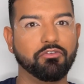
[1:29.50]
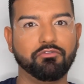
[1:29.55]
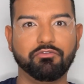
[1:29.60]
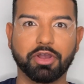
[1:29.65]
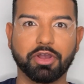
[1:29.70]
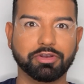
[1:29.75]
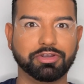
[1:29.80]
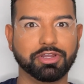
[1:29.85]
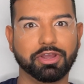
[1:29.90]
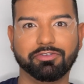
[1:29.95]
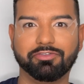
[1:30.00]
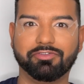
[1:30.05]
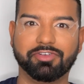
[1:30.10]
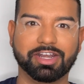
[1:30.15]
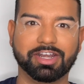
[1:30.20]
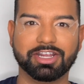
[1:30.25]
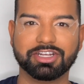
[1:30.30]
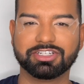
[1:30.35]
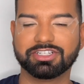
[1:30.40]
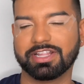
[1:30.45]
photo
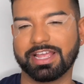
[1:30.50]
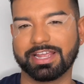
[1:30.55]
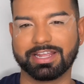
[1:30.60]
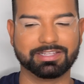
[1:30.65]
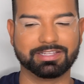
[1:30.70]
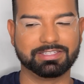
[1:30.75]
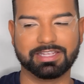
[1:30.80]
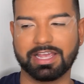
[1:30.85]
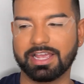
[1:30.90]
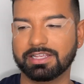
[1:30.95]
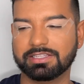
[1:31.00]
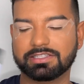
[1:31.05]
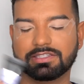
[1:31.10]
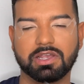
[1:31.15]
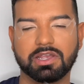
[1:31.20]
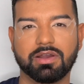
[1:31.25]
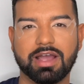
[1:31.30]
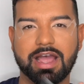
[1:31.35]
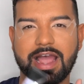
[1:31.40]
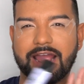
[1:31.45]
finish like it says,
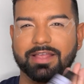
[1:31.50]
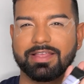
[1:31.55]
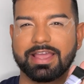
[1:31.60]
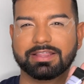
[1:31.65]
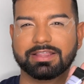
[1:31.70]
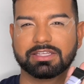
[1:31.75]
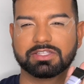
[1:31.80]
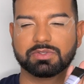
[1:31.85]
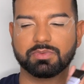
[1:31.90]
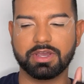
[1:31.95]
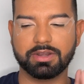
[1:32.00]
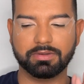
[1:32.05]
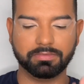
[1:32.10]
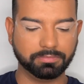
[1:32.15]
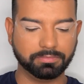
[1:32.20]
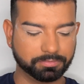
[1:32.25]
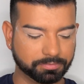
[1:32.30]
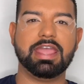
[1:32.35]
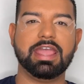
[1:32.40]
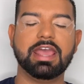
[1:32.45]
so I like this one.
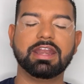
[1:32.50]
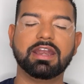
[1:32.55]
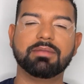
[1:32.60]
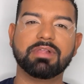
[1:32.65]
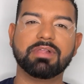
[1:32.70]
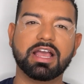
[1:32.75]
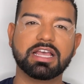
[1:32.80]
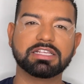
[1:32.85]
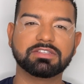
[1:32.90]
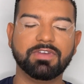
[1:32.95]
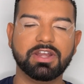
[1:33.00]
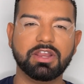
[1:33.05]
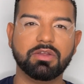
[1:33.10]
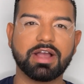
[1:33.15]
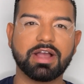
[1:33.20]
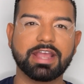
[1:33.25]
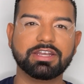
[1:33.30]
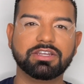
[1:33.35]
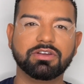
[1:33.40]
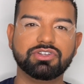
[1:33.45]
And in my last video,
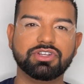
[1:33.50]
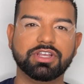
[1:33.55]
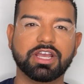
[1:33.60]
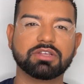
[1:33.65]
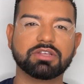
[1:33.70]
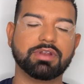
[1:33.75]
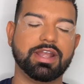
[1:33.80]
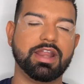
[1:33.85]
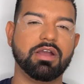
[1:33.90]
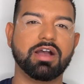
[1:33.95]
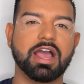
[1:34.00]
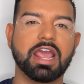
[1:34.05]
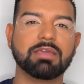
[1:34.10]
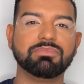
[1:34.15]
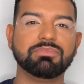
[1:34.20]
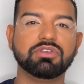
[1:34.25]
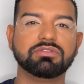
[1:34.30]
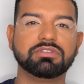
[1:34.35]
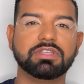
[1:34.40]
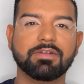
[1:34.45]
I told you guys right now
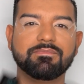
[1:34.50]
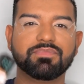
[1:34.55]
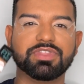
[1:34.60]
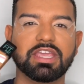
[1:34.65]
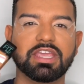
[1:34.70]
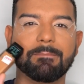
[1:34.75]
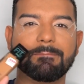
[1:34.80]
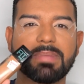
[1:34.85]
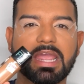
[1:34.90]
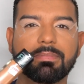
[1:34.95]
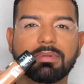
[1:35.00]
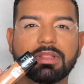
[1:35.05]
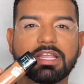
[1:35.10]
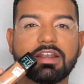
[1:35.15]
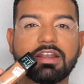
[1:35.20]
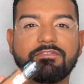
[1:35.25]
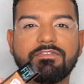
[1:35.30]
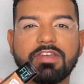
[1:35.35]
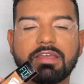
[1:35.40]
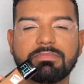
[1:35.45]
I'm using the
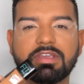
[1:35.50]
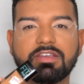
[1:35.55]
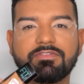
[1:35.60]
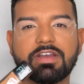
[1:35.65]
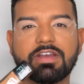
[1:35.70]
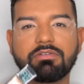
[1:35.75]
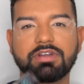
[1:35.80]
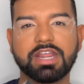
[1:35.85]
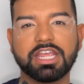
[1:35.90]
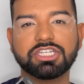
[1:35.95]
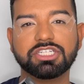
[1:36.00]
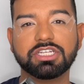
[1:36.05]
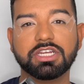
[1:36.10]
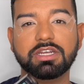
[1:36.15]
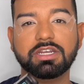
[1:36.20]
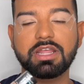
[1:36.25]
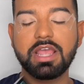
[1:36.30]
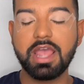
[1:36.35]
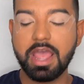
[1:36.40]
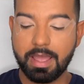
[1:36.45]
Maybelline Fit Me
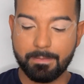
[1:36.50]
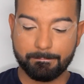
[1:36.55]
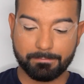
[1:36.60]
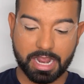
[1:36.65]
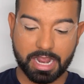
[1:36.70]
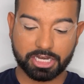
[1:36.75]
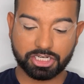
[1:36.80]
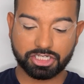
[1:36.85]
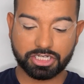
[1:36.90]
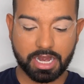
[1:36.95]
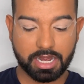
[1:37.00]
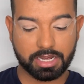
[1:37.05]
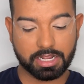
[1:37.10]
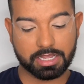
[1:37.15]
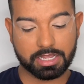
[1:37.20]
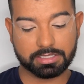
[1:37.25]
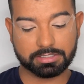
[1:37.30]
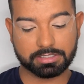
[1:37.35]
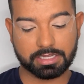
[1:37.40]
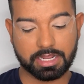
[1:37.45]
Foundation. My shade
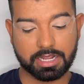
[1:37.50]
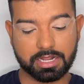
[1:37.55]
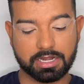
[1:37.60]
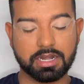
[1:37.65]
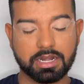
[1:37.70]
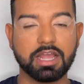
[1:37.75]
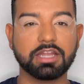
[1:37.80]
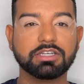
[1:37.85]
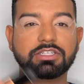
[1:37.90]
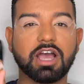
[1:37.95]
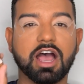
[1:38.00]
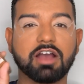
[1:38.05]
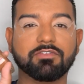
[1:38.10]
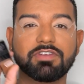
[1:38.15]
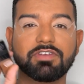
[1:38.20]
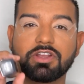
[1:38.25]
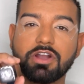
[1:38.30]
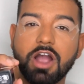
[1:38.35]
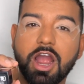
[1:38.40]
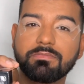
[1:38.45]
is in
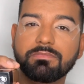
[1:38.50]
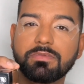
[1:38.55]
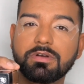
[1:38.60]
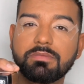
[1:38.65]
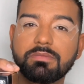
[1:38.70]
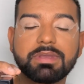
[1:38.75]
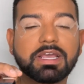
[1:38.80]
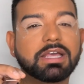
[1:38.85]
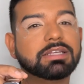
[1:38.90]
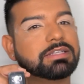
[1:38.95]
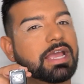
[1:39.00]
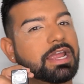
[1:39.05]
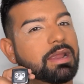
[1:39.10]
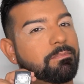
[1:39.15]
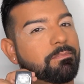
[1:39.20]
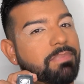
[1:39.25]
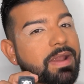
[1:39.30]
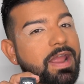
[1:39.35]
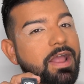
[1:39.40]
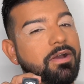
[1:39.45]
Toffee Caramel because I
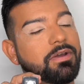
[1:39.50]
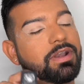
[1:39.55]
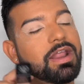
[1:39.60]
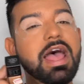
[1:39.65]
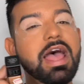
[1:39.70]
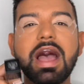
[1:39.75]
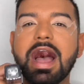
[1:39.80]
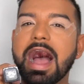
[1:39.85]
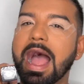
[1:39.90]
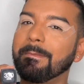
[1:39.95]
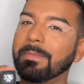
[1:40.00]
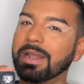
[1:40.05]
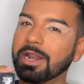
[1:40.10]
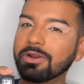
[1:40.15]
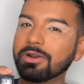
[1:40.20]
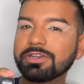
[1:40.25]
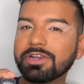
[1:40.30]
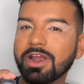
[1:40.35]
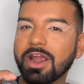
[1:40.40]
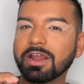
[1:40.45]
am brown, I'm a
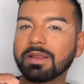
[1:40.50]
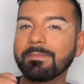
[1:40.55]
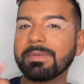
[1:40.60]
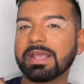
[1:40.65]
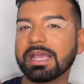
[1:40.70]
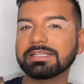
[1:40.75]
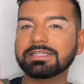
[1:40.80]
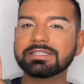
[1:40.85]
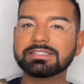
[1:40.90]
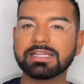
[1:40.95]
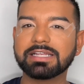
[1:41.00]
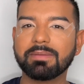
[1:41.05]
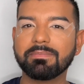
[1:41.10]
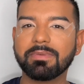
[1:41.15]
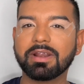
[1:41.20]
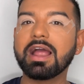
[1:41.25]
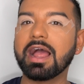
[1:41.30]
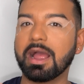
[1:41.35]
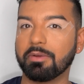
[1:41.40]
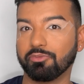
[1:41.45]
little dark because it's
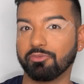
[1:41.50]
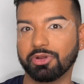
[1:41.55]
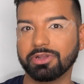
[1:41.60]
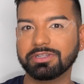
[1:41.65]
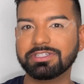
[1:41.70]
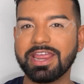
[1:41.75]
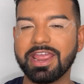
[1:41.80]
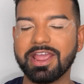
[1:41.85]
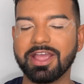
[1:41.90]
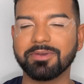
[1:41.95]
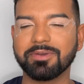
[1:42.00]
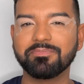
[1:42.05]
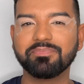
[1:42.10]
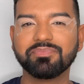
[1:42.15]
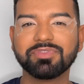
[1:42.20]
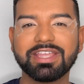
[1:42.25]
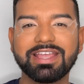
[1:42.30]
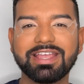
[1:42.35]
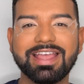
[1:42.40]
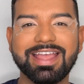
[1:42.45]
summer, I'm real tan,
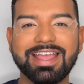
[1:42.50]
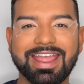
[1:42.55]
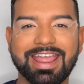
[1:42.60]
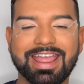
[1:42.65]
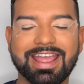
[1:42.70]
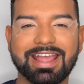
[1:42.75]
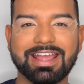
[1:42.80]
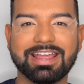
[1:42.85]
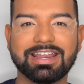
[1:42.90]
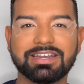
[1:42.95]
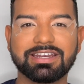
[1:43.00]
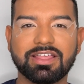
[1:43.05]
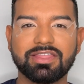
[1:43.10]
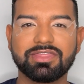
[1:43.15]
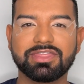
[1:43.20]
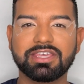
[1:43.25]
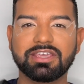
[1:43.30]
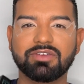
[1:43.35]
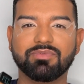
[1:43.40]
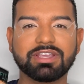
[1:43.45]
and
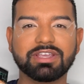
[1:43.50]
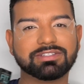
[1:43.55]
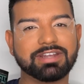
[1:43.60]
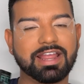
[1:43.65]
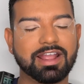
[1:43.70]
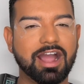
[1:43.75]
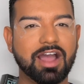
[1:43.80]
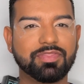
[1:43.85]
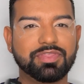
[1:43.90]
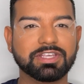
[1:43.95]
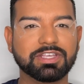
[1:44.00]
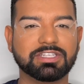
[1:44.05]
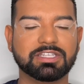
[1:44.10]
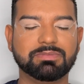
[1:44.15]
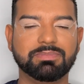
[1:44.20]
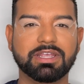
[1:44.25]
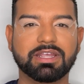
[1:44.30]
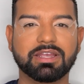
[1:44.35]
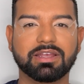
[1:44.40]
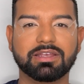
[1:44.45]
the reason I got this is
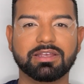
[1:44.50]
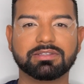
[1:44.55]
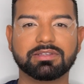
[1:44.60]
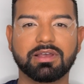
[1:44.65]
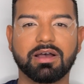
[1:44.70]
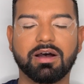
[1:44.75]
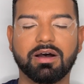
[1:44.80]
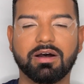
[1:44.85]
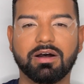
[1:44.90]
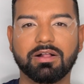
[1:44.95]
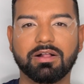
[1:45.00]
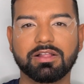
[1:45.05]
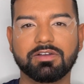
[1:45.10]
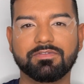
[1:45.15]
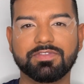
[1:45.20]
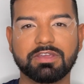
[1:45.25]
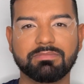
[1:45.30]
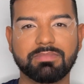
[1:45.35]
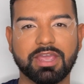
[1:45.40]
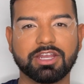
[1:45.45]
because all
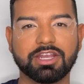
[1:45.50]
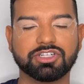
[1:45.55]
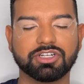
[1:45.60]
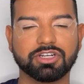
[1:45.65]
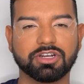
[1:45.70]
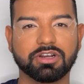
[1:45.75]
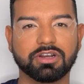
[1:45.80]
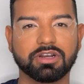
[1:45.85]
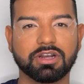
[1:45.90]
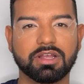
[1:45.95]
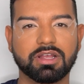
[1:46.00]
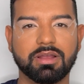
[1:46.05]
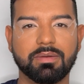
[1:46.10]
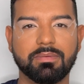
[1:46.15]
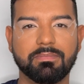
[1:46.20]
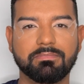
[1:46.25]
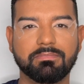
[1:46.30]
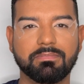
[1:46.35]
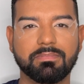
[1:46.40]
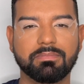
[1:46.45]
of the major
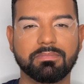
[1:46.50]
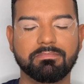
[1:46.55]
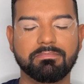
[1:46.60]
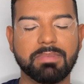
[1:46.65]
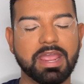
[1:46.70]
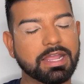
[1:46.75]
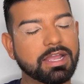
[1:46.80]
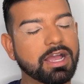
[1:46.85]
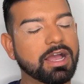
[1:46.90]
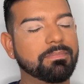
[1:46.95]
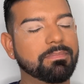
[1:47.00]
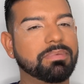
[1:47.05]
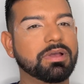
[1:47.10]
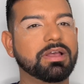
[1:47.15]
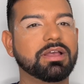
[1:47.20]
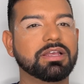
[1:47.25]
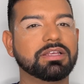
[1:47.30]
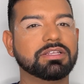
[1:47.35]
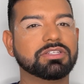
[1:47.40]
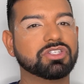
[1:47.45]
makeup
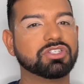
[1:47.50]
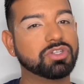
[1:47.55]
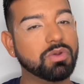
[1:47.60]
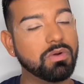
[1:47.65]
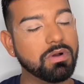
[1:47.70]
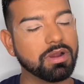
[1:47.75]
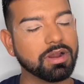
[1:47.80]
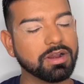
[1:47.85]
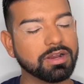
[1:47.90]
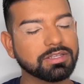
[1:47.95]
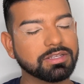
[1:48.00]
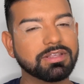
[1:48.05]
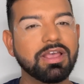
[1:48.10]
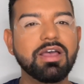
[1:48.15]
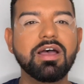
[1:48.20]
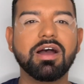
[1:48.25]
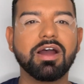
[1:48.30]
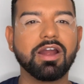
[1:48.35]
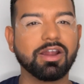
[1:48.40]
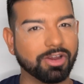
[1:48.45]
stores
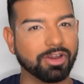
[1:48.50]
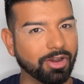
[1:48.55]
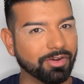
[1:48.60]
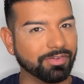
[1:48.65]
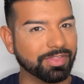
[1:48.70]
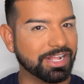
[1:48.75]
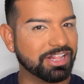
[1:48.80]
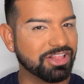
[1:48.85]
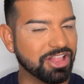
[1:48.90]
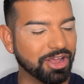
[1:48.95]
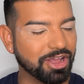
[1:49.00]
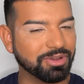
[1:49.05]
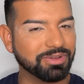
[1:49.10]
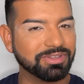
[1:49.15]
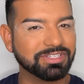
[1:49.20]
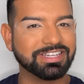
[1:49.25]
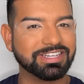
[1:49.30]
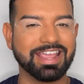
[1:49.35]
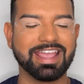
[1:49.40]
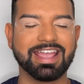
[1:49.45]
are currently
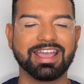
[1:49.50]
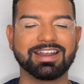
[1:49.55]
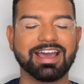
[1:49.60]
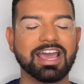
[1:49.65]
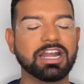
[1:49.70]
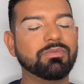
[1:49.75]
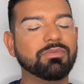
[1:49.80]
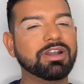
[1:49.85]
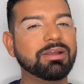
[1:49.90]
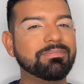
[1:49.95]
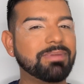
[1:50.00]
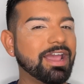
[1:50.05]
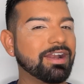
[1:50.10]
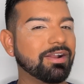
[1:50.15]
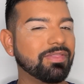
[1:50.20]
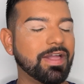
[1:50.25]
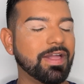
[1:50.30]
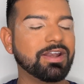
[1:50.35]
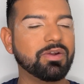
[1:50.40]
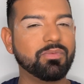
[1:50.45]
closed and I don't want to buy it
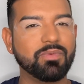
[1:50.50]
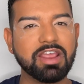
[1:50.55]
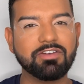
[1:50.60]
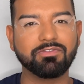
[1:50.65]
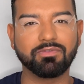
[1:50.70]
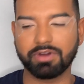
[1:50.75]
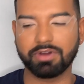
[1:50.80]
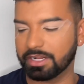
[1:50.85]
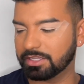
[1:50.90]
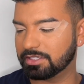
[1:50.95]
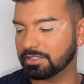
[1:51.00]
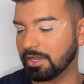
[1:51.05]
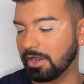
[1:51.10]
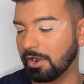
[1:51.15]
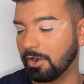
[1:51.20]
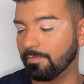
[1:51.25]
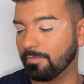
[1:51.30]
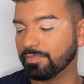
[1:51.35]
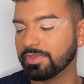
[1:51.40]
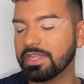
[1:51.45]
online and wait for it,
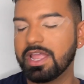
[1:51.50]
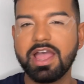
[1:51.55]
so